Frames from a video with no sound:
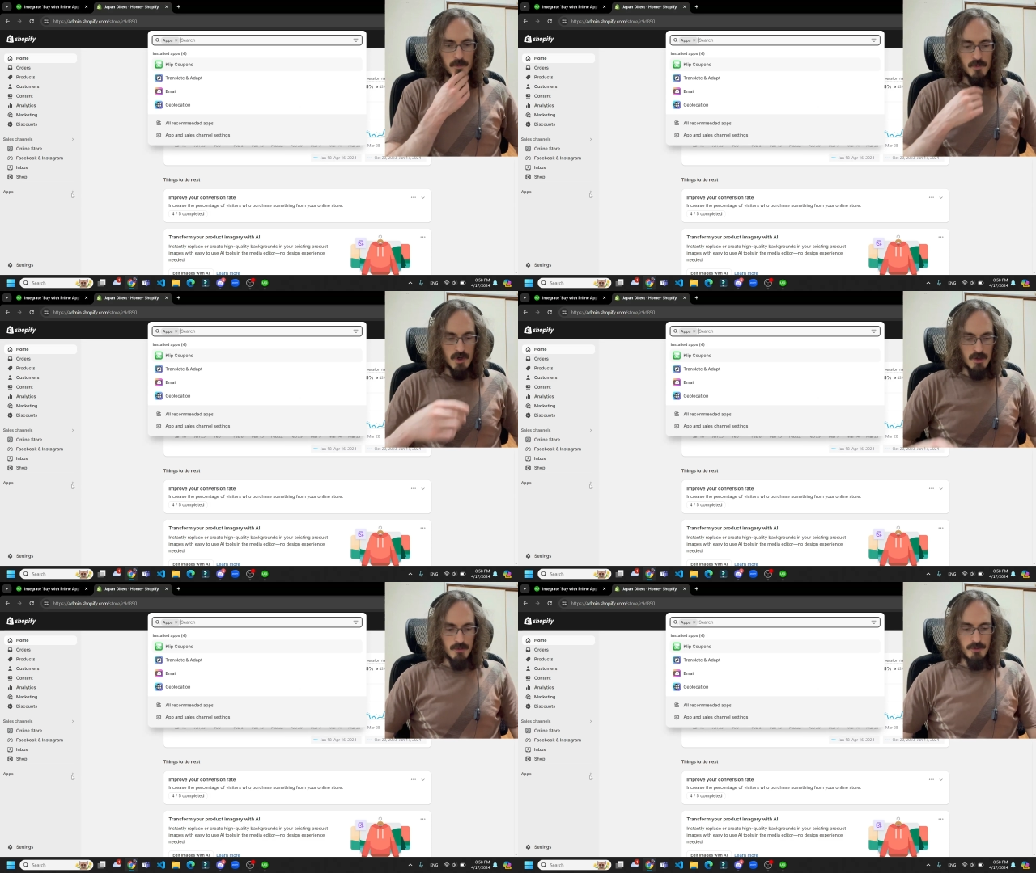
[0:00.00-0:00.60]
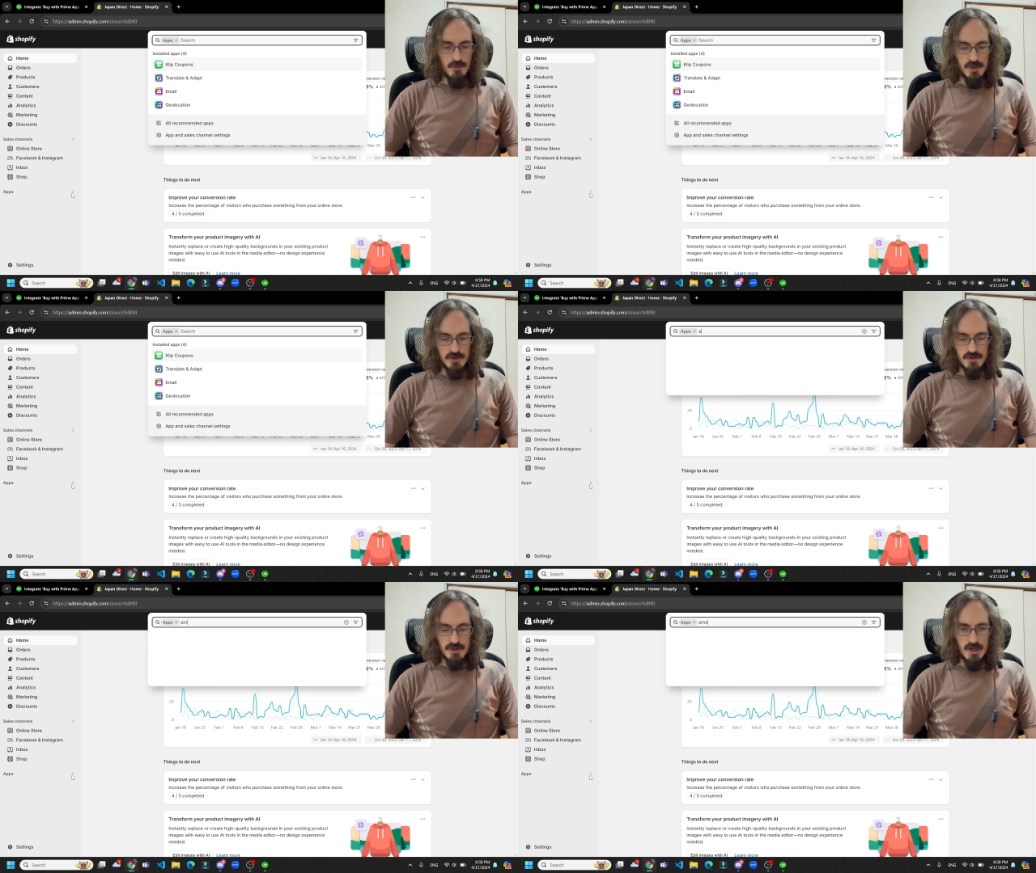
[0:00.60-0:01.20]
probably we can
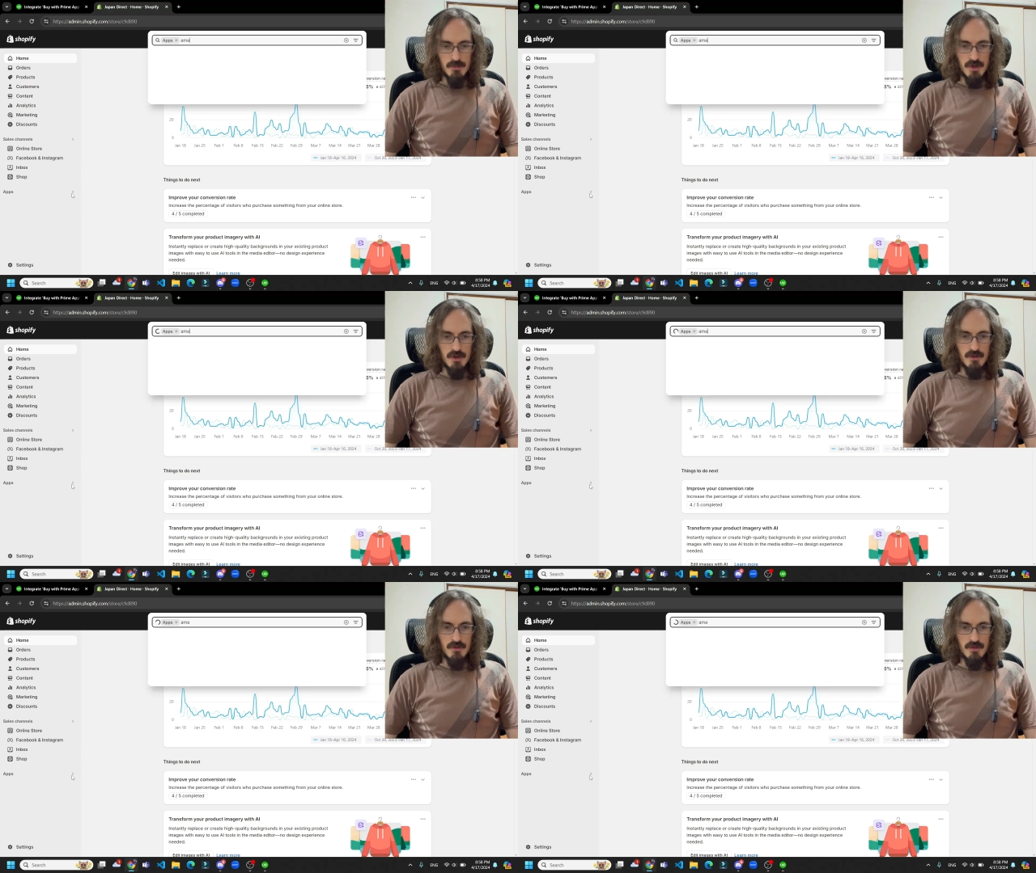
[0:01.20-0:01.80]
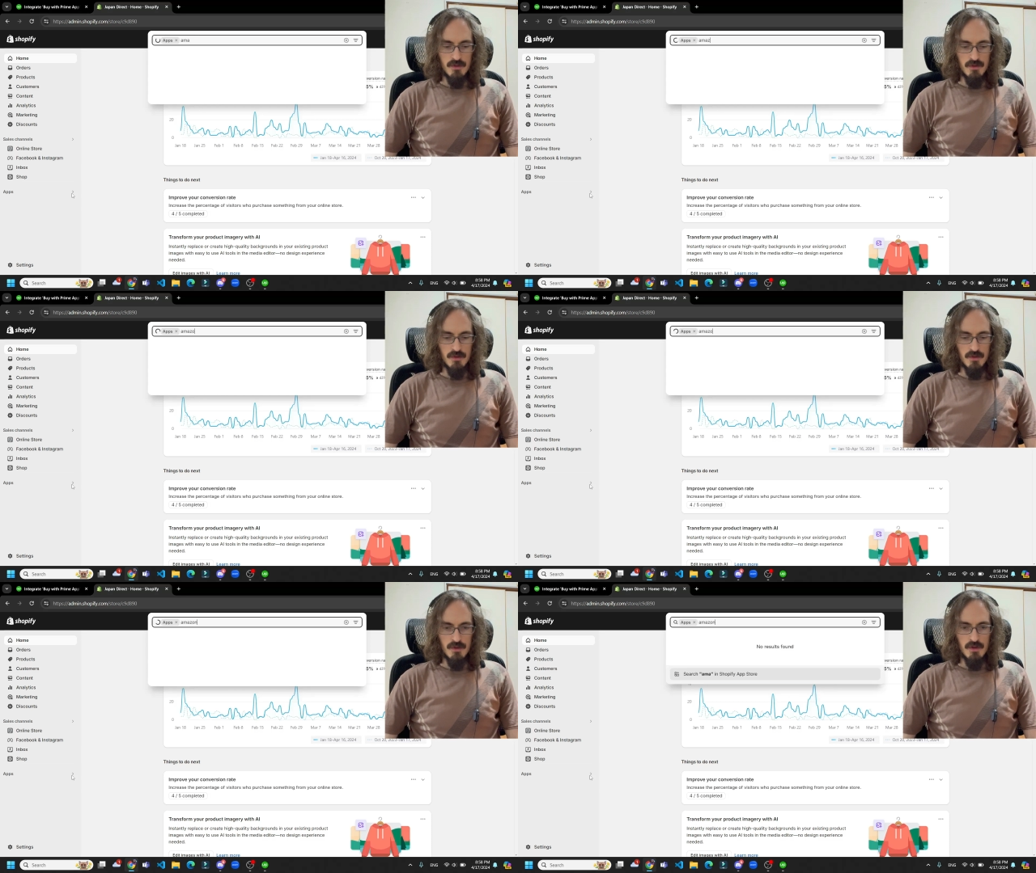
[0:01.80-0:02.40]
just type in
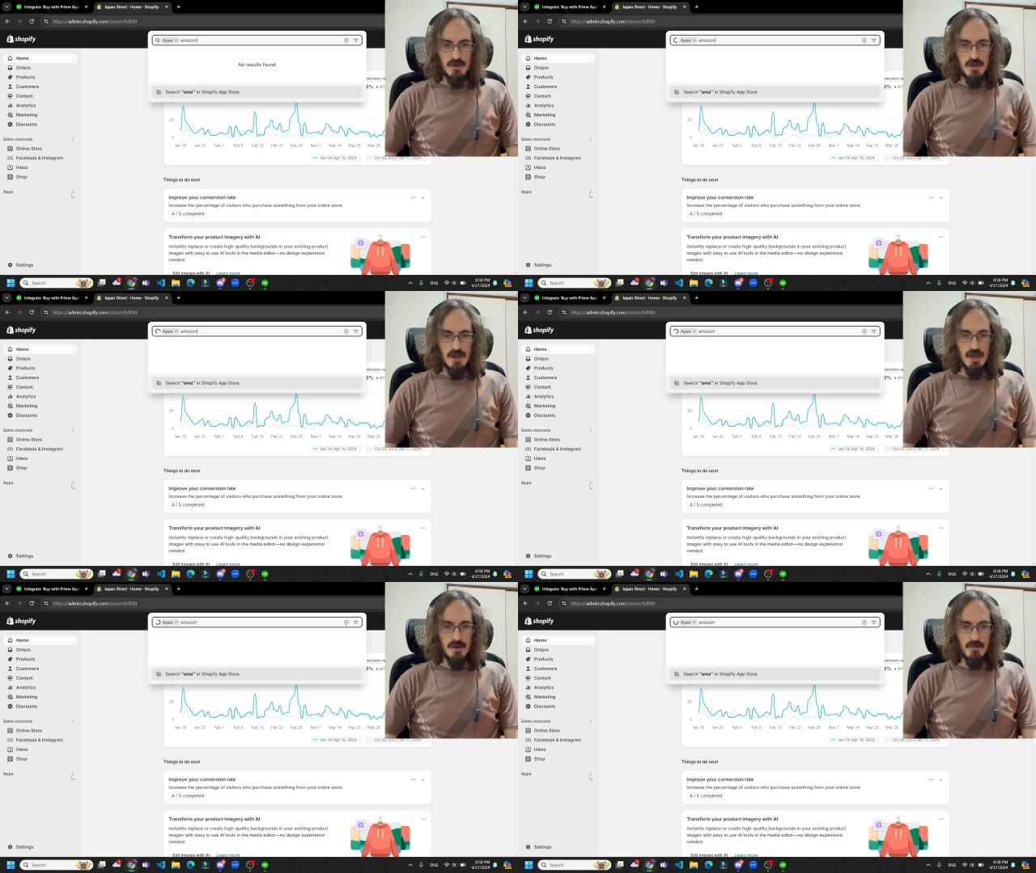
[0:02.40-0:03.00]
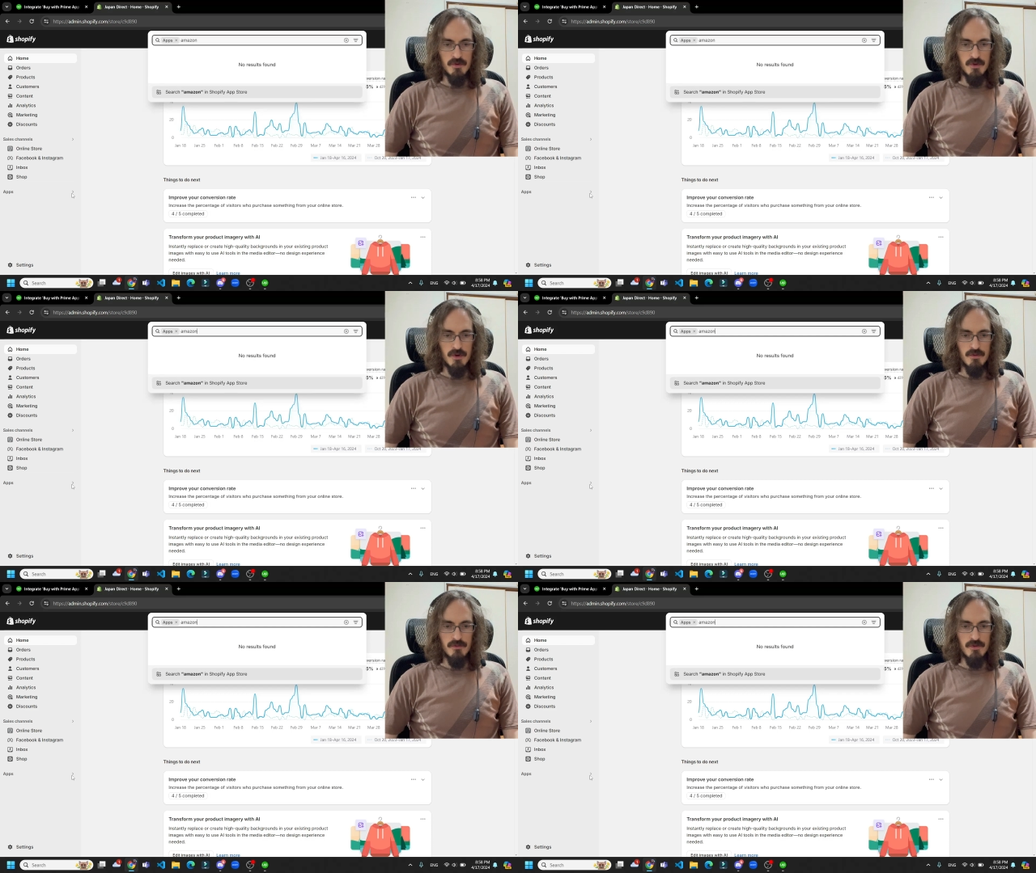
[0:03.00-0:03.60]

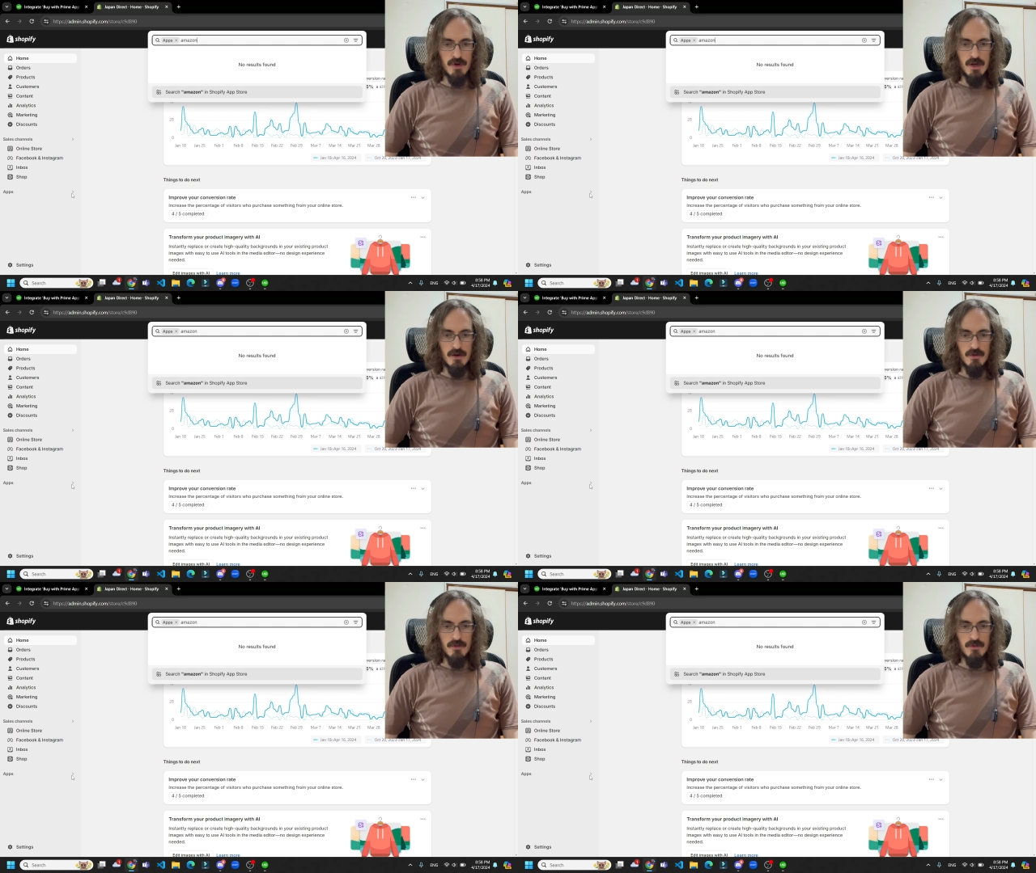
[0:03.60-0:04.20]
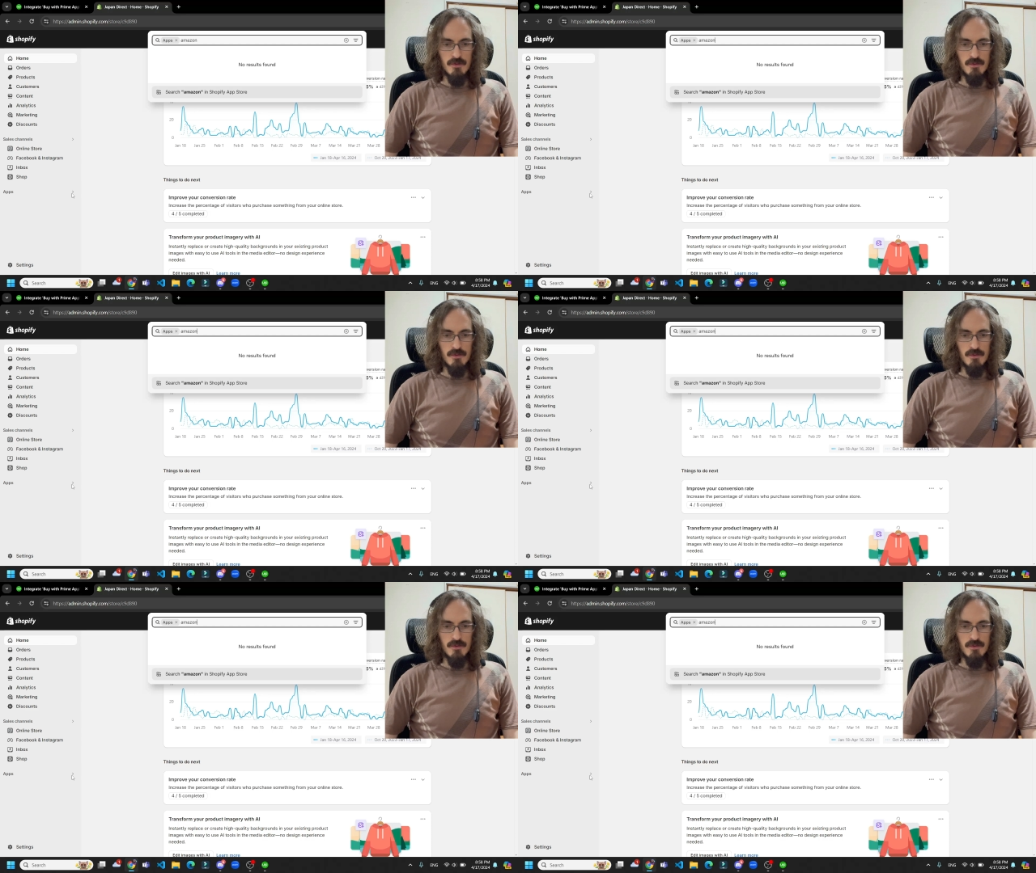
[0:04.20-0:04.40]
Amazon for now.